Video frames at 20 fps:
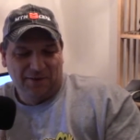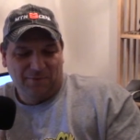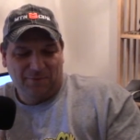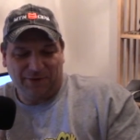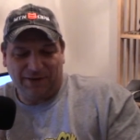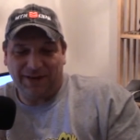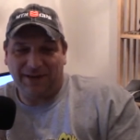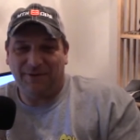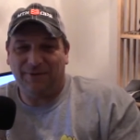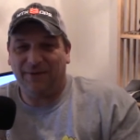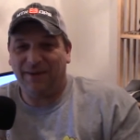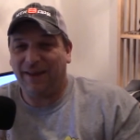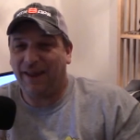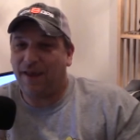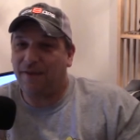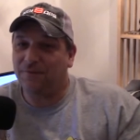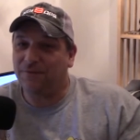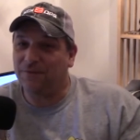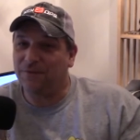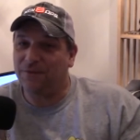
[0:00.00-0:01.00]
But anyway,
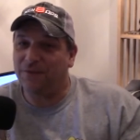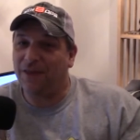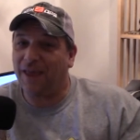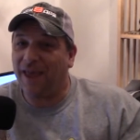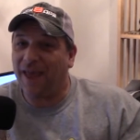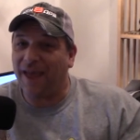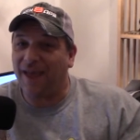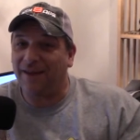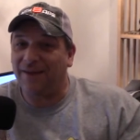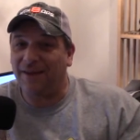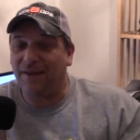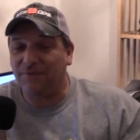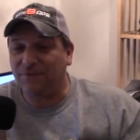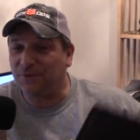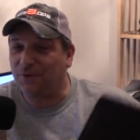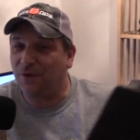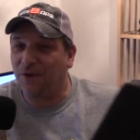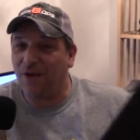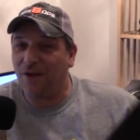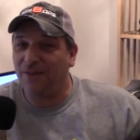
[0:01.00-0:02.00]

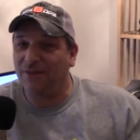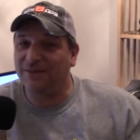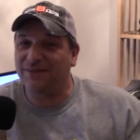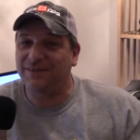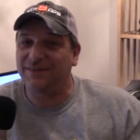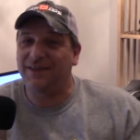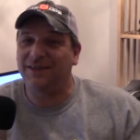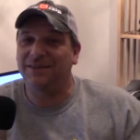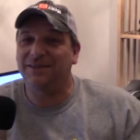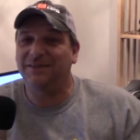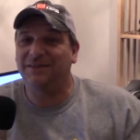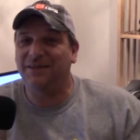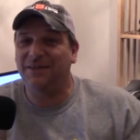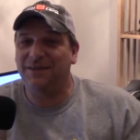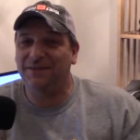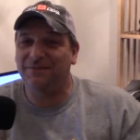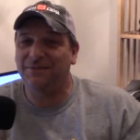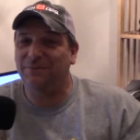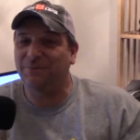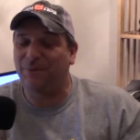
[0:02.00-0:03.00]
after all is said and
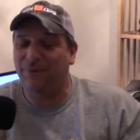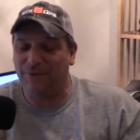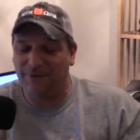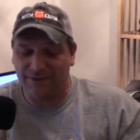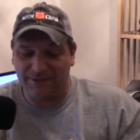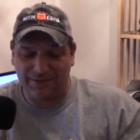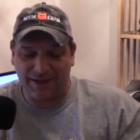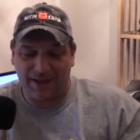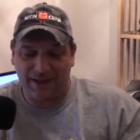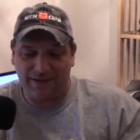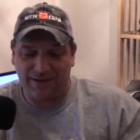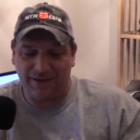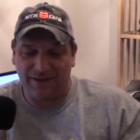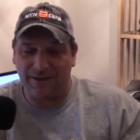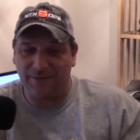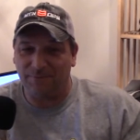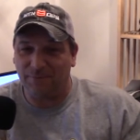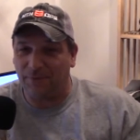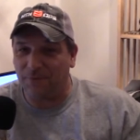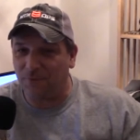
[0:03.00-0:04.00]
done, the points added
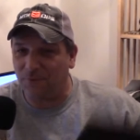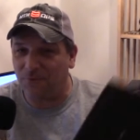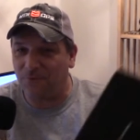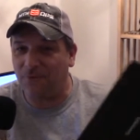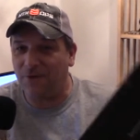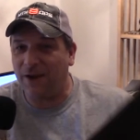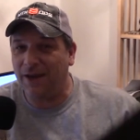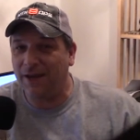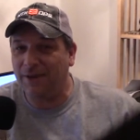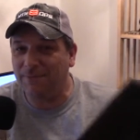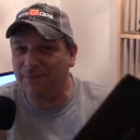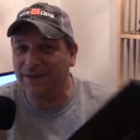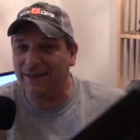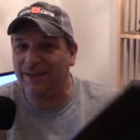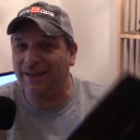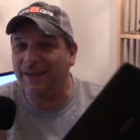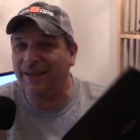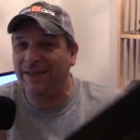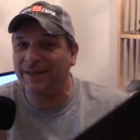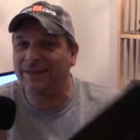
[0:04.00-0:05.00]
up.
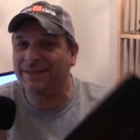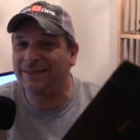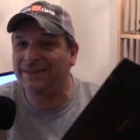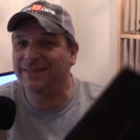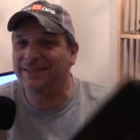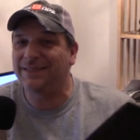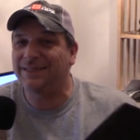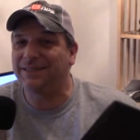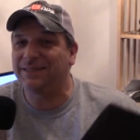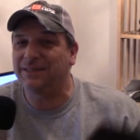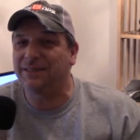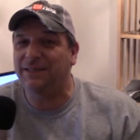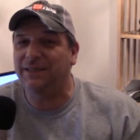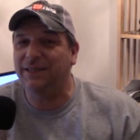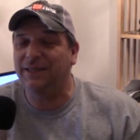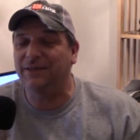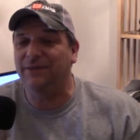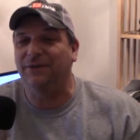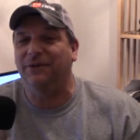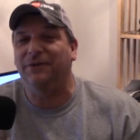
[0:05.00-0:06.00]
Ramey is the
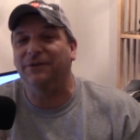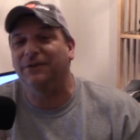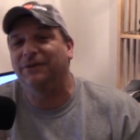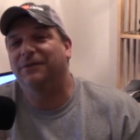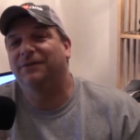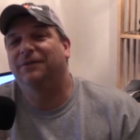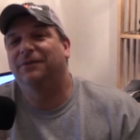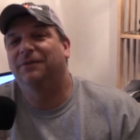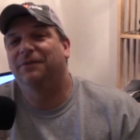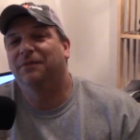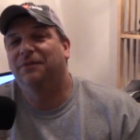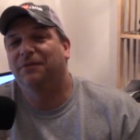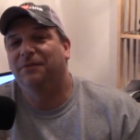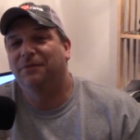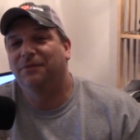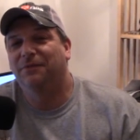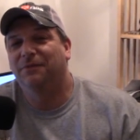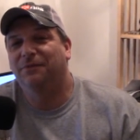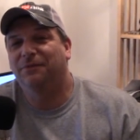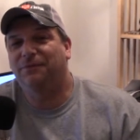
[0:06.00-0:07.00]
leader
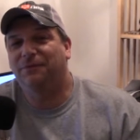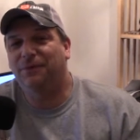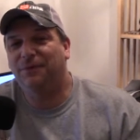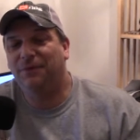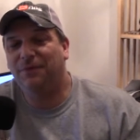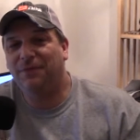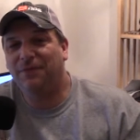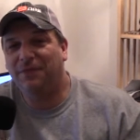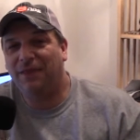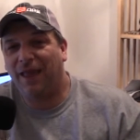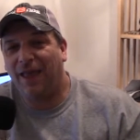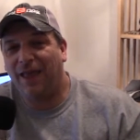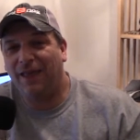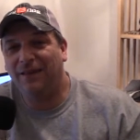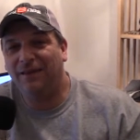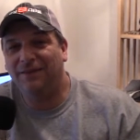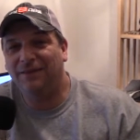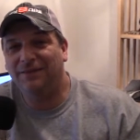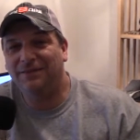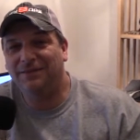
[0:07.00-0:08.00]
for
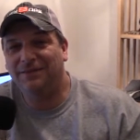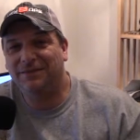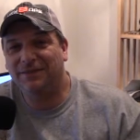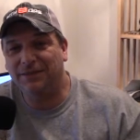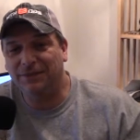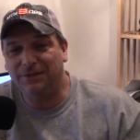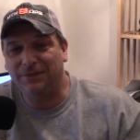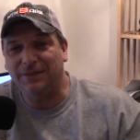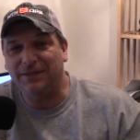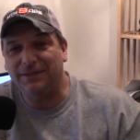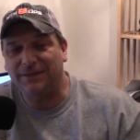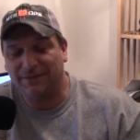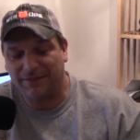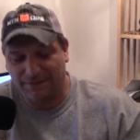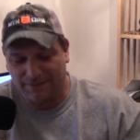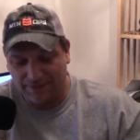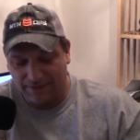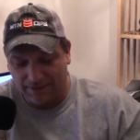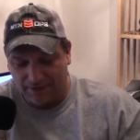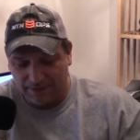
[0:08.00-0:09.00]
that series.
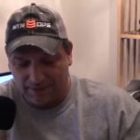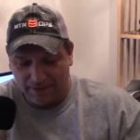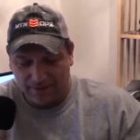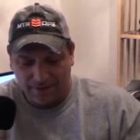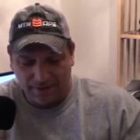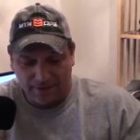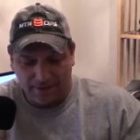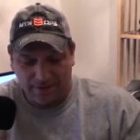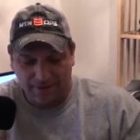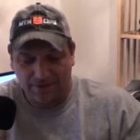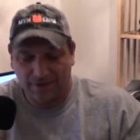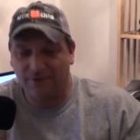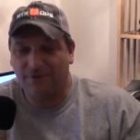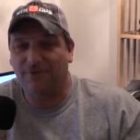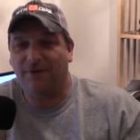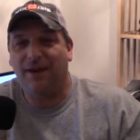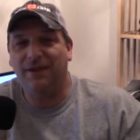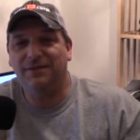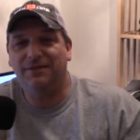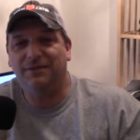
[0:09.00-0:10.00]

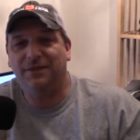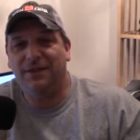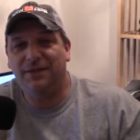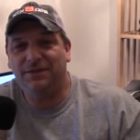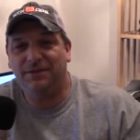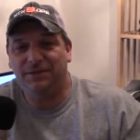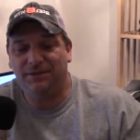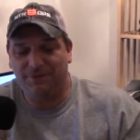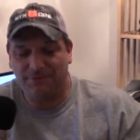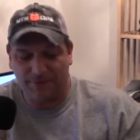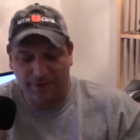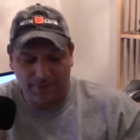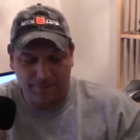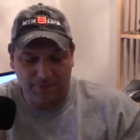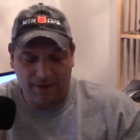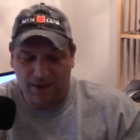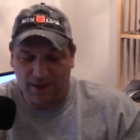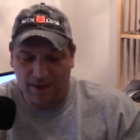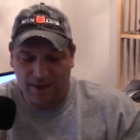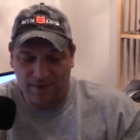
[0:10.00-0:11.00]
Congratulations,
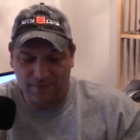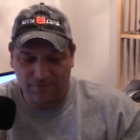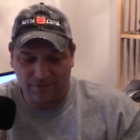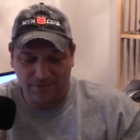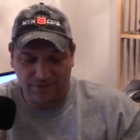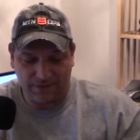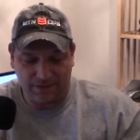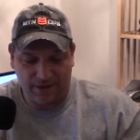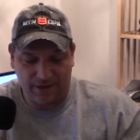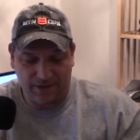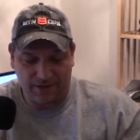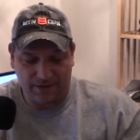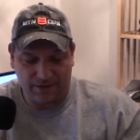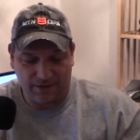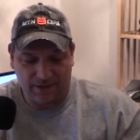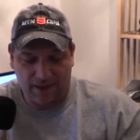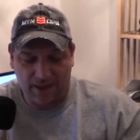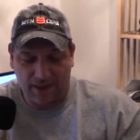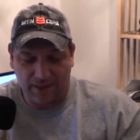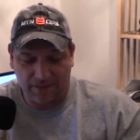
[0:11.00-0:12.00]
Ramey, I have to say.
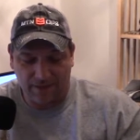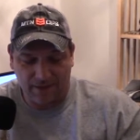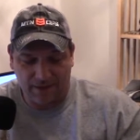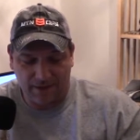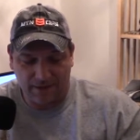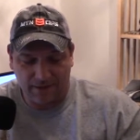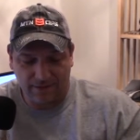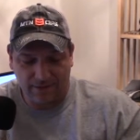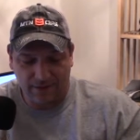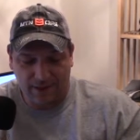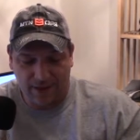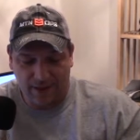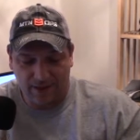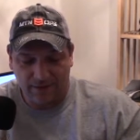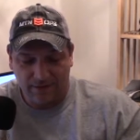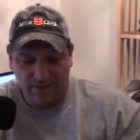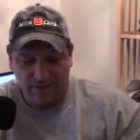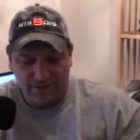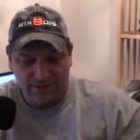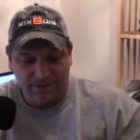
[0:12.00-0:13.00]
I like that.
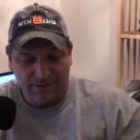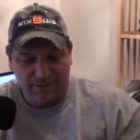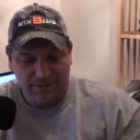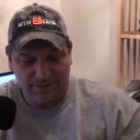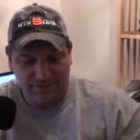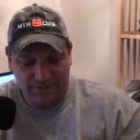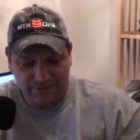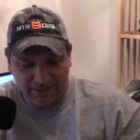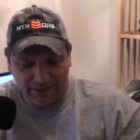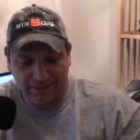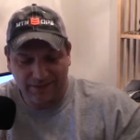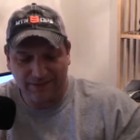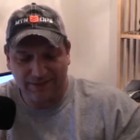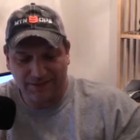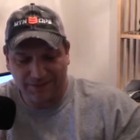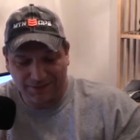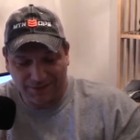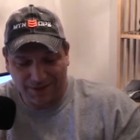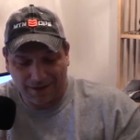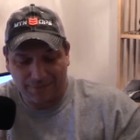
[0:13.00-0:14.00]
He's leading
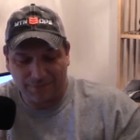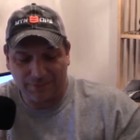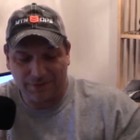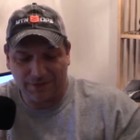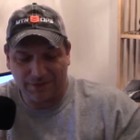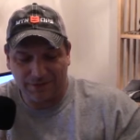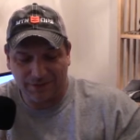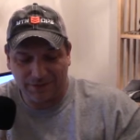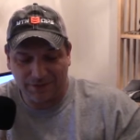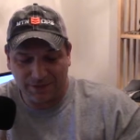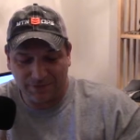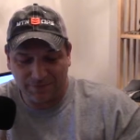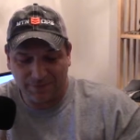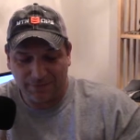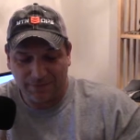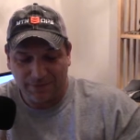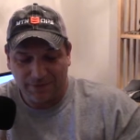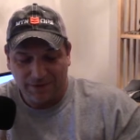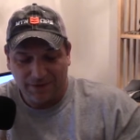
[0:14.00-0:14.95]
the championship.